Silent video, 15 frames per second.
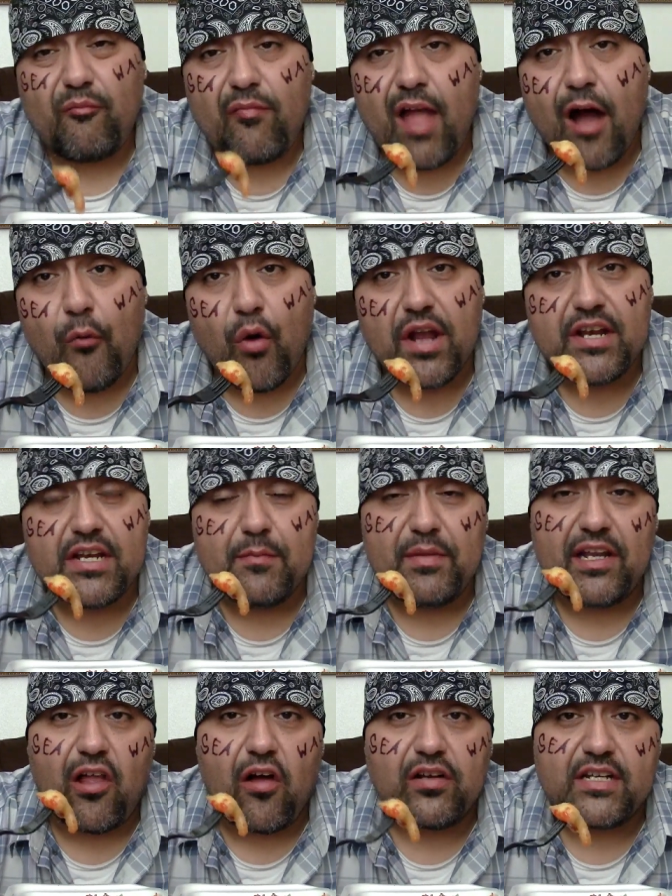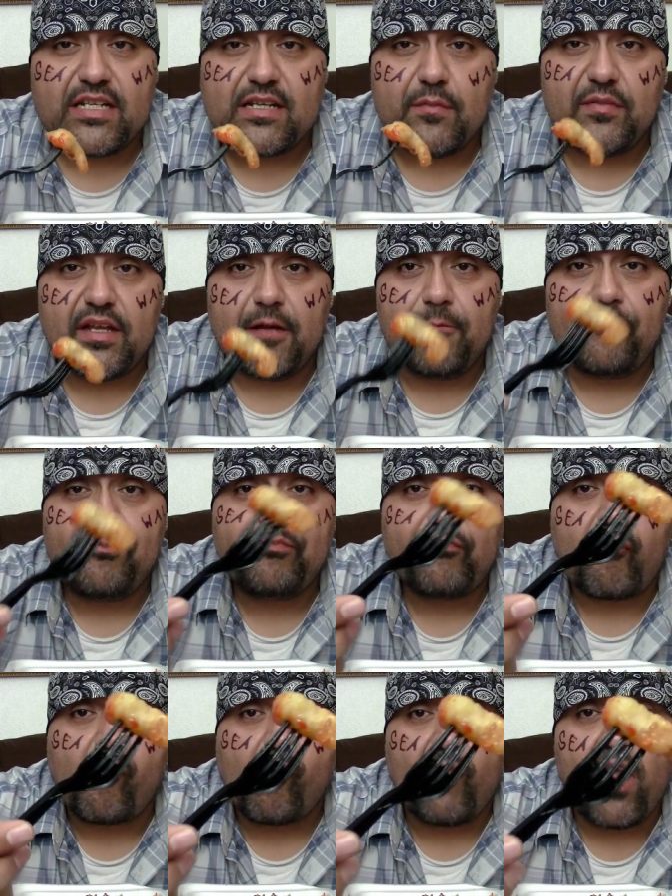I wanted to belong to something
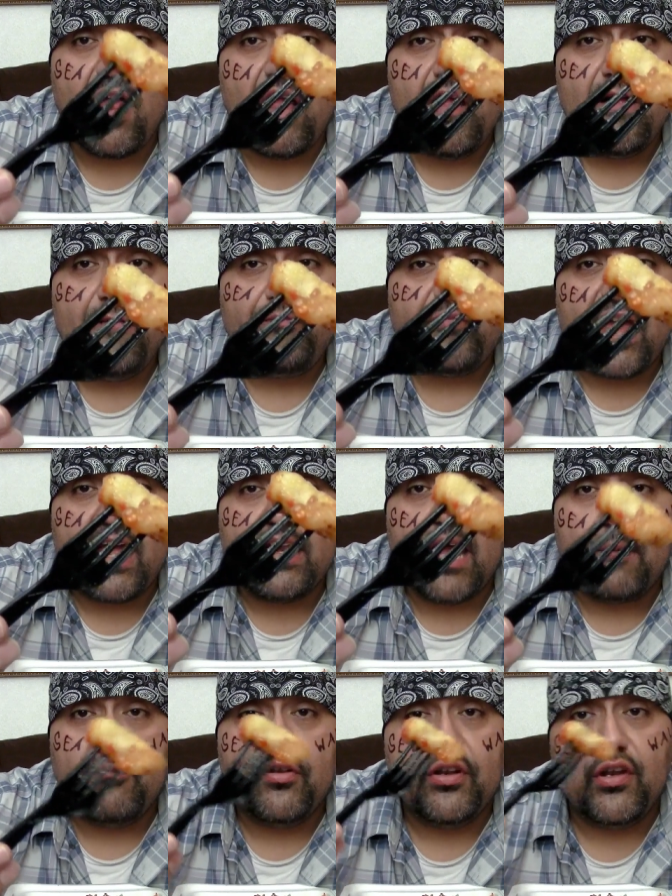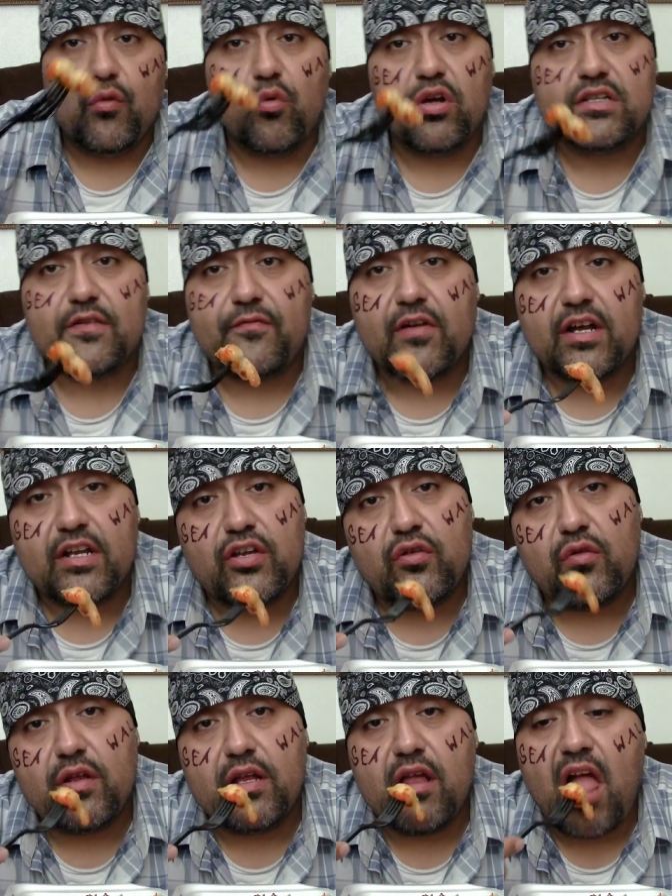and I put in the work to fucking
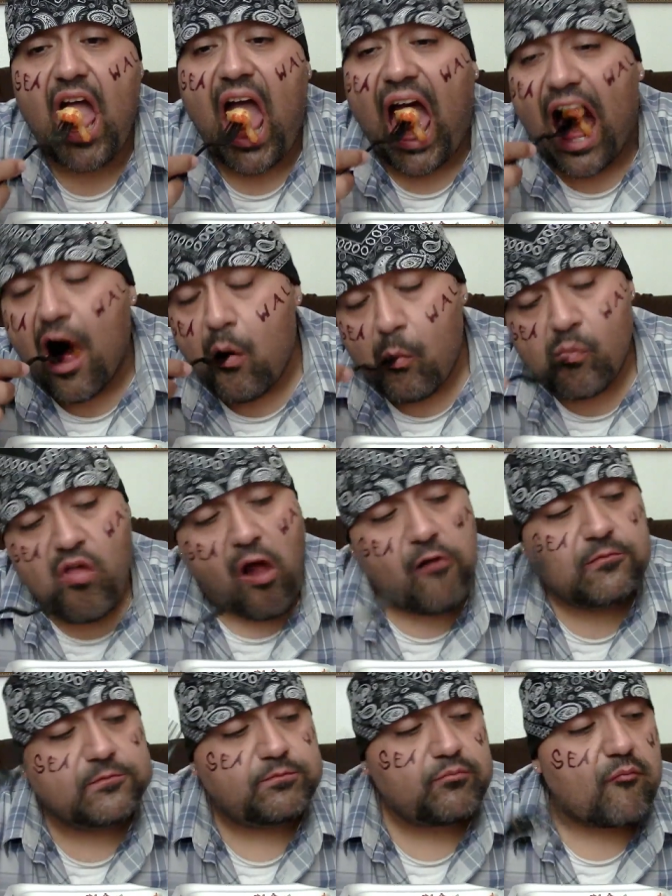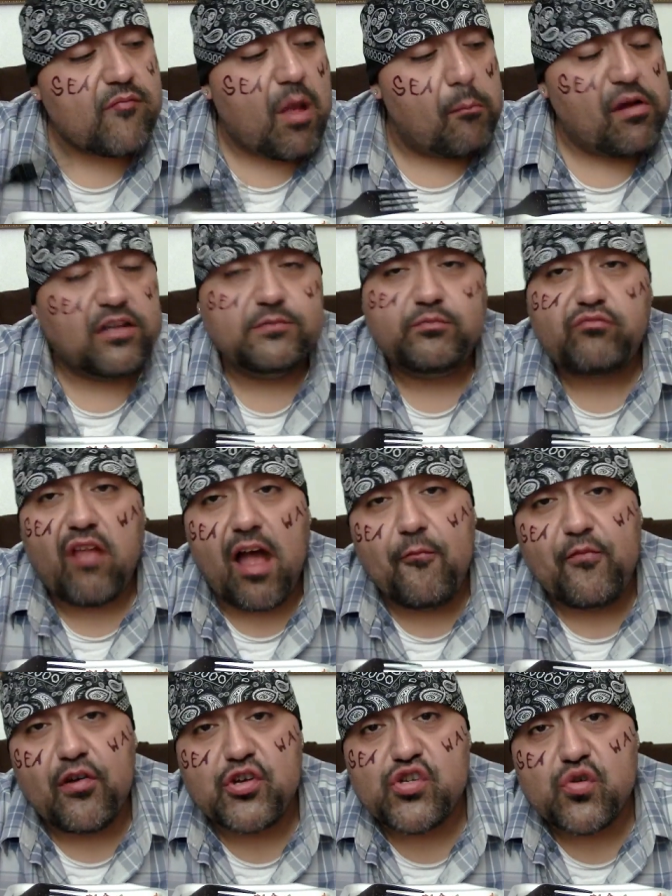do it, but I
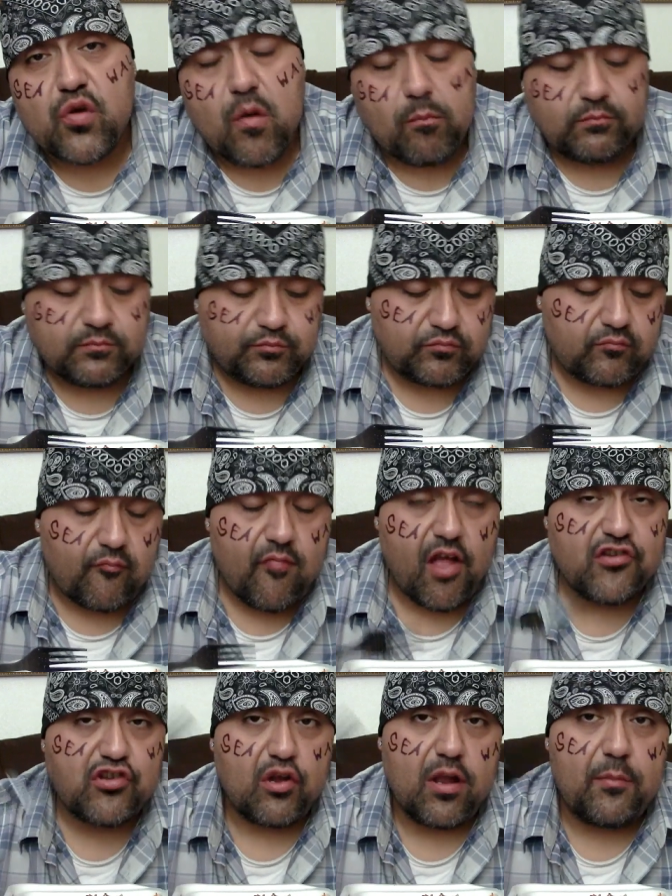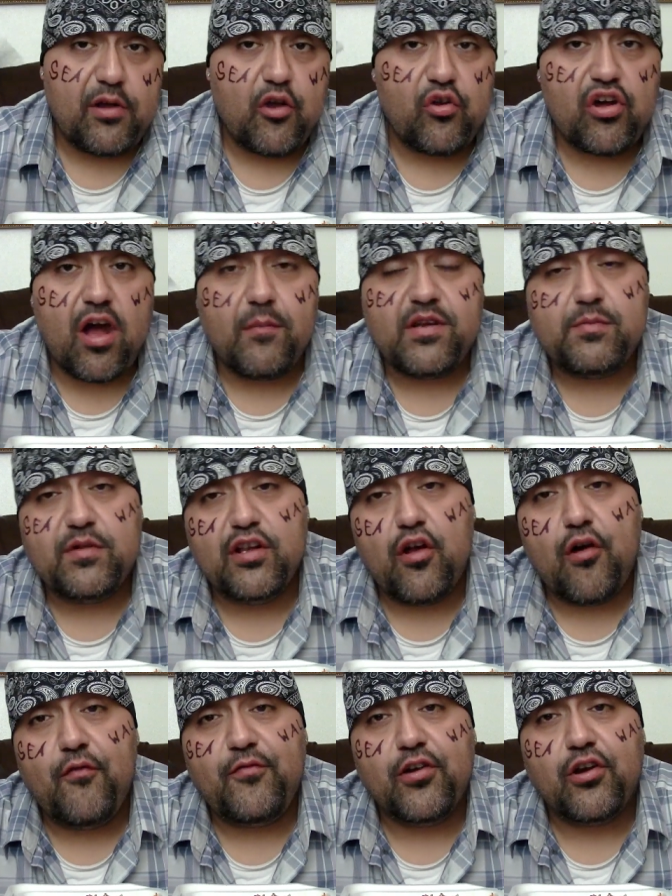fell short. So let me know in the comments
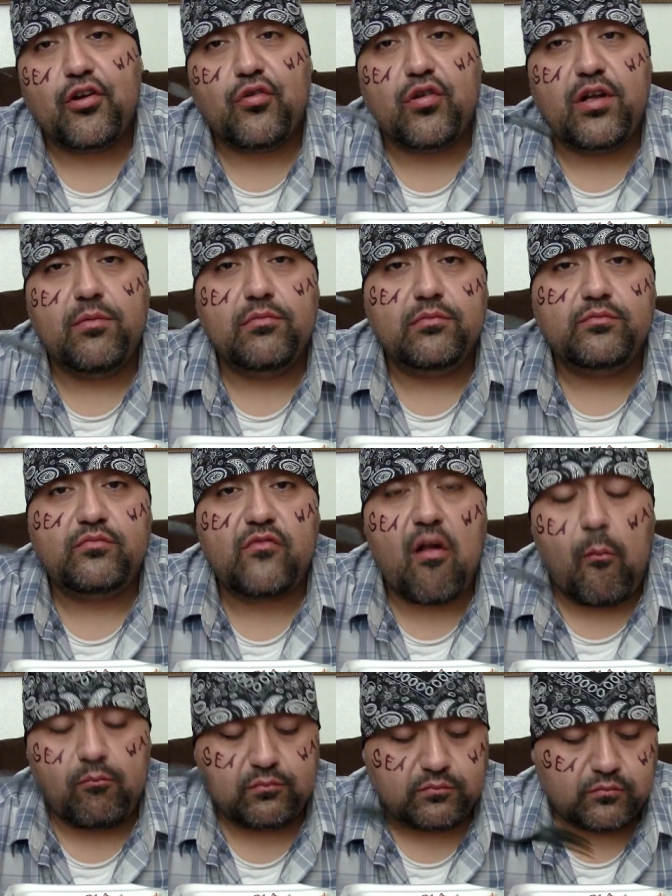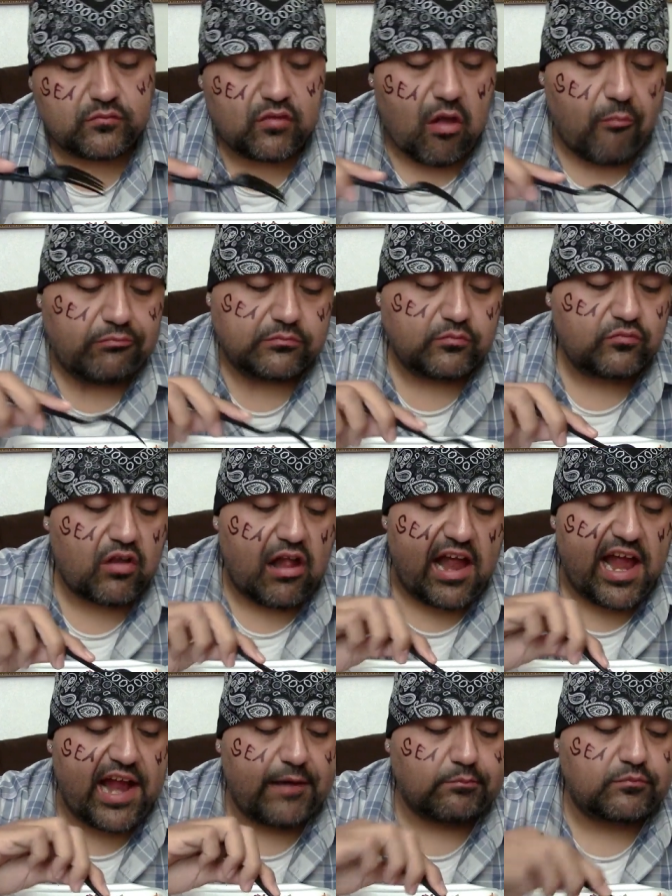below if you're a crip.
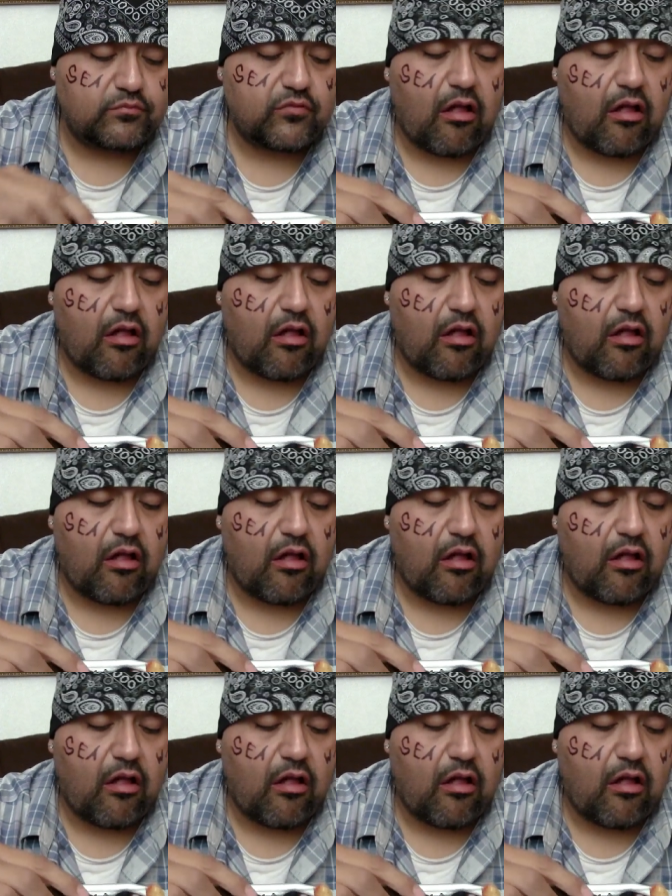And